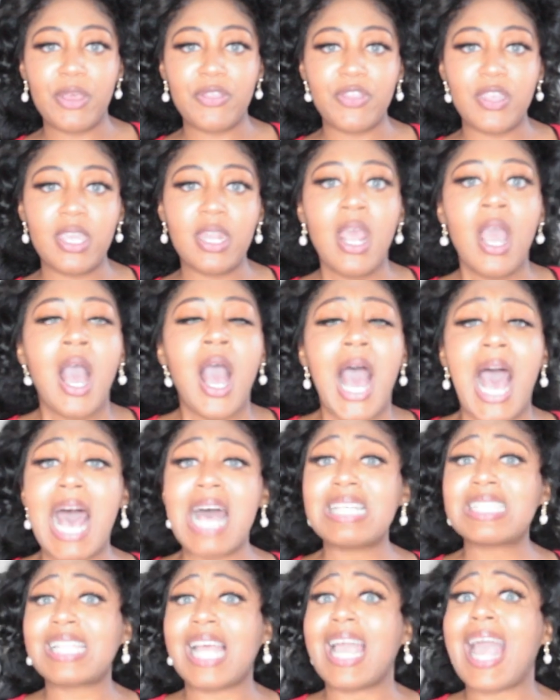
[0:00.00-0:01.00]
with it,
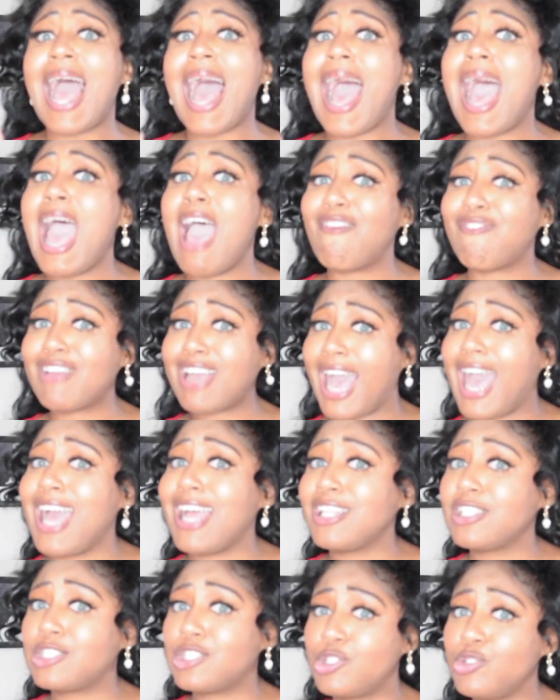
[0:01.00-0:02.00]
I was like, I have
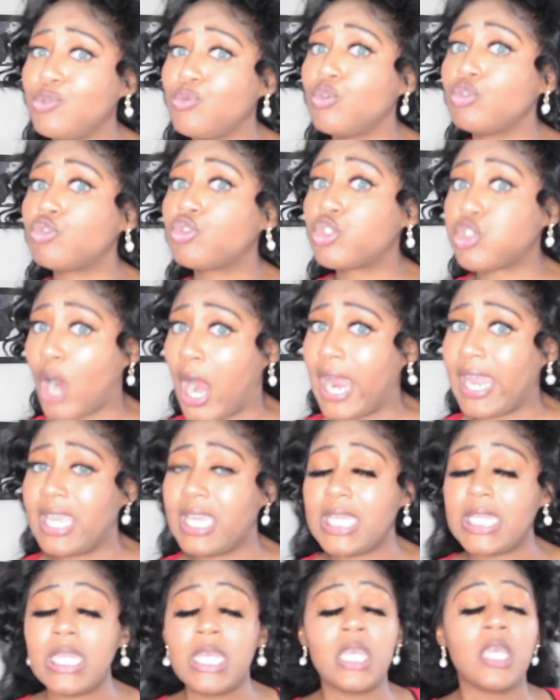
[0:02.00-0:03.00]
got to try
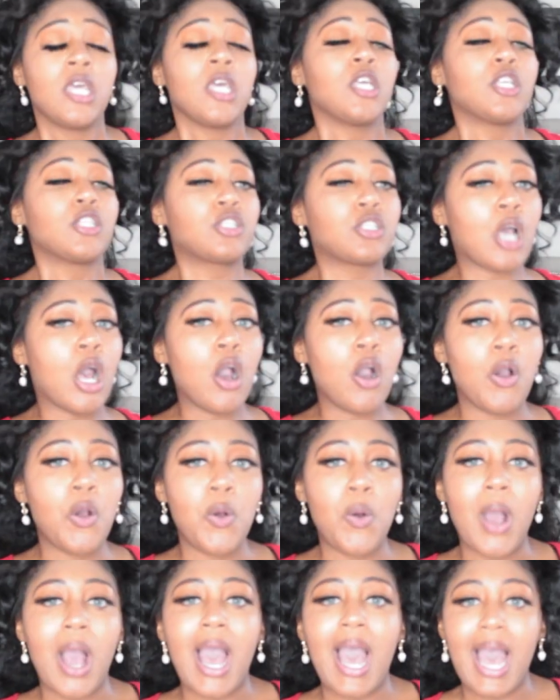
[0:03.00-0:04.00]
it.
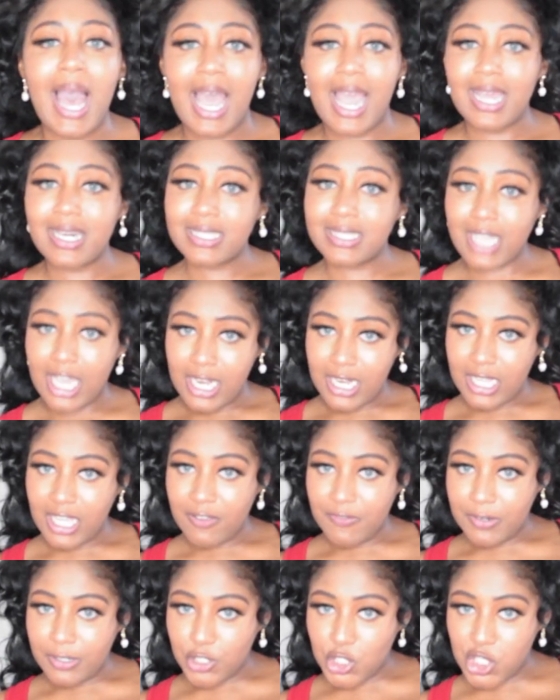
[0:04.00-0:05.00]
So I decided to
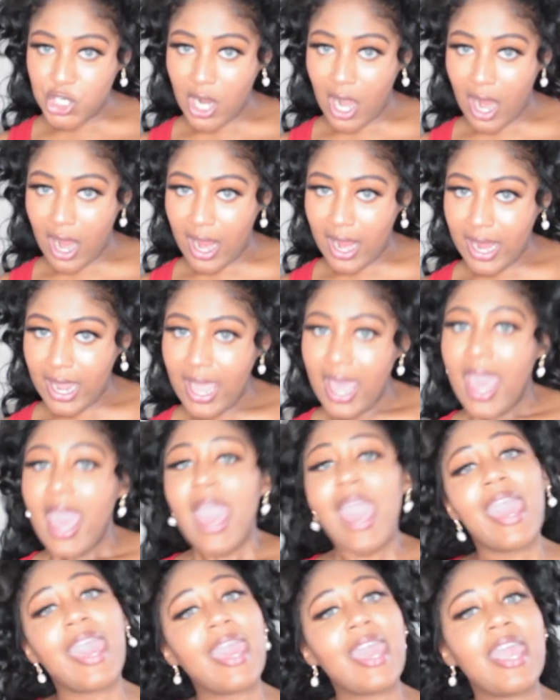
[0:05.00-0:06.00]
give it a try,
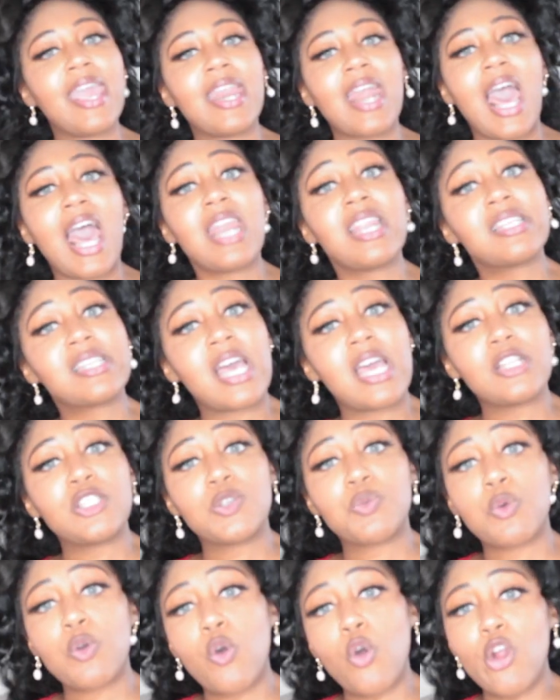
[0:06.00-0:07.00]
and I decided
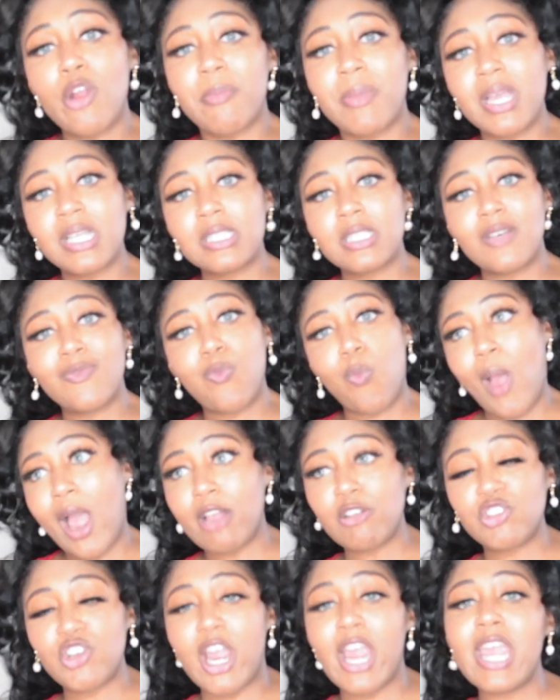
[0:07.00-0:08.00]
to record myself
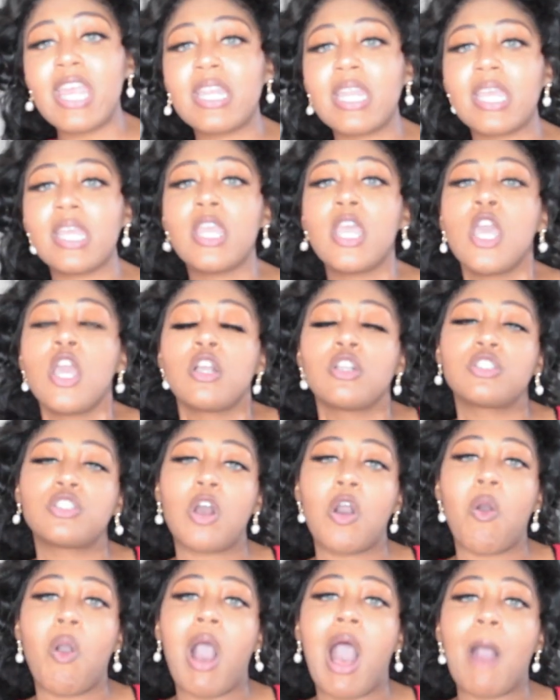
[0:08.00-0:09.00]
while trying it.
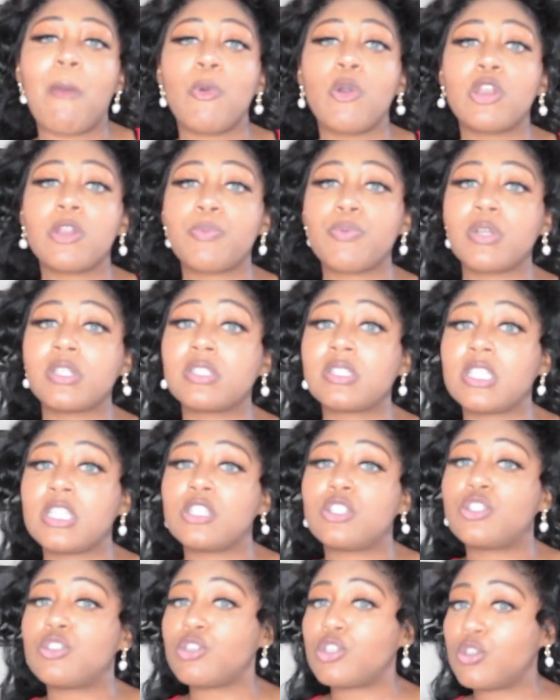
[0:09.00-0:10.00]
So I'm going to
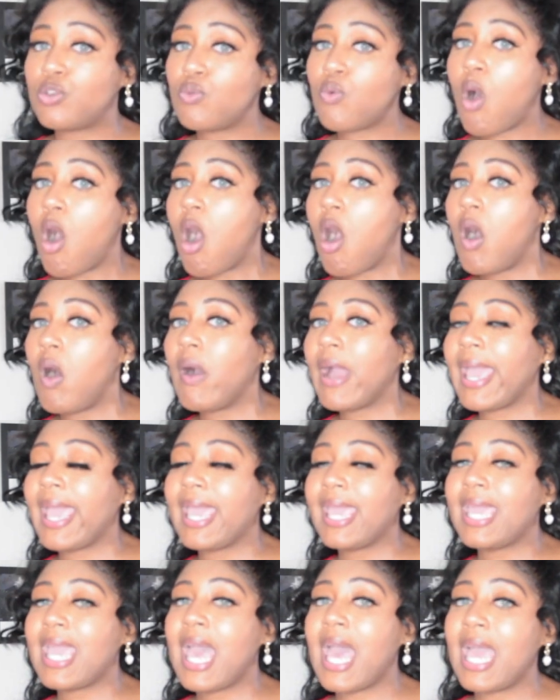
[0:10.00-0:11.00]
present to you all
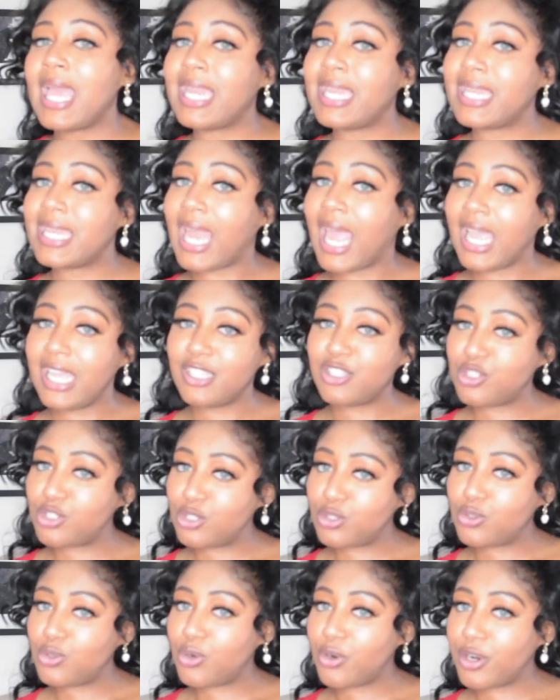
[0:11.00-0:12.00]
a nice
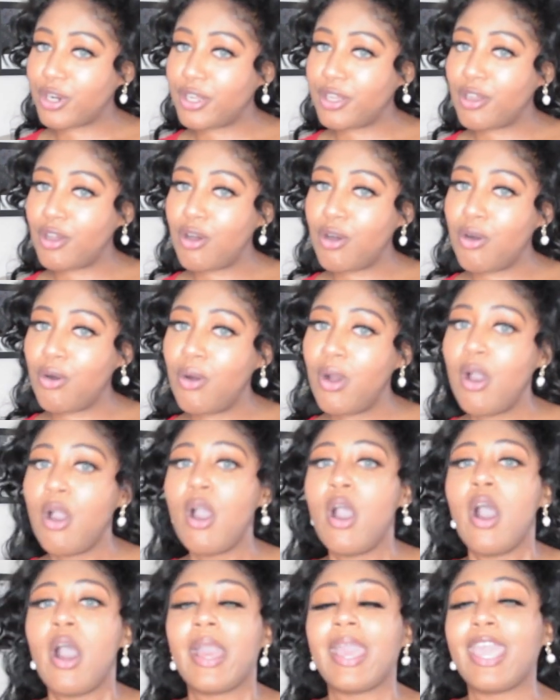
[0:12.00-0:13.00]
tutorial
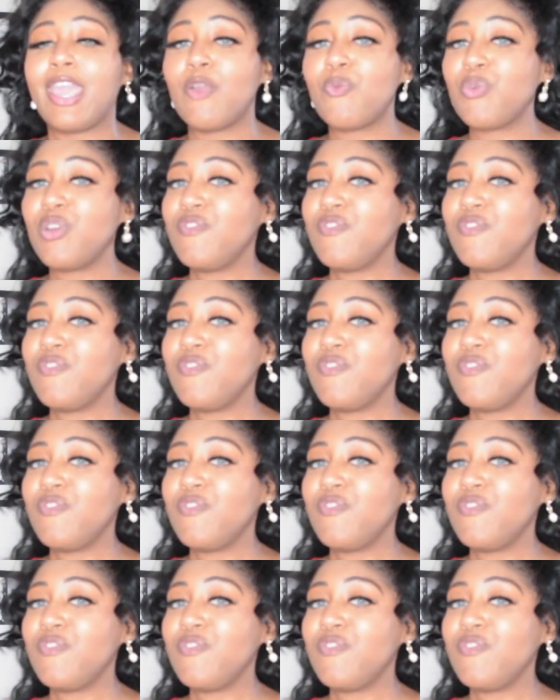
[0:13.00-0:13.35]
and